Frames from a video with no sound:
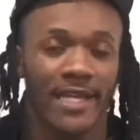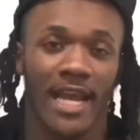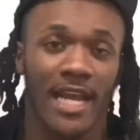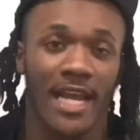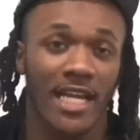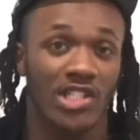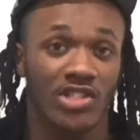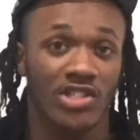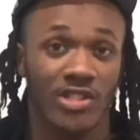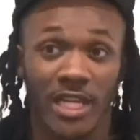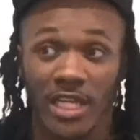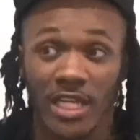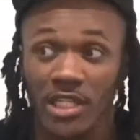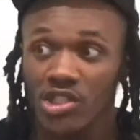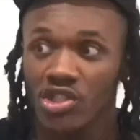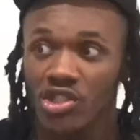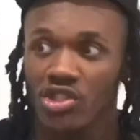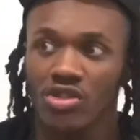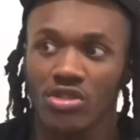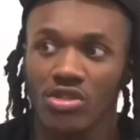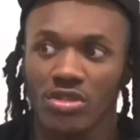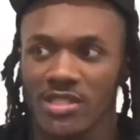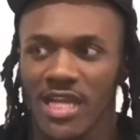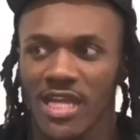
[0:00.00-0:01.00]
like shake
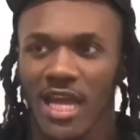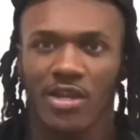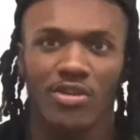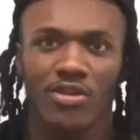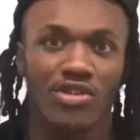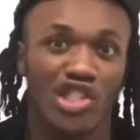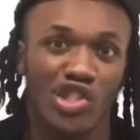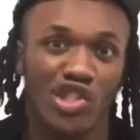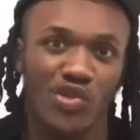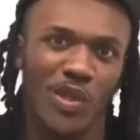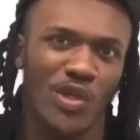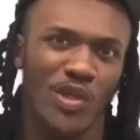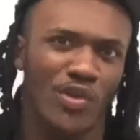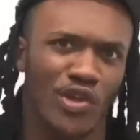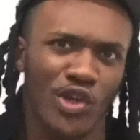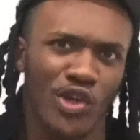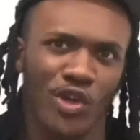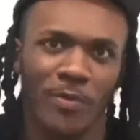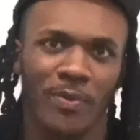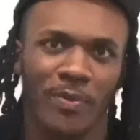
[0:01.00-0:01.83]
juice, like you sweet on your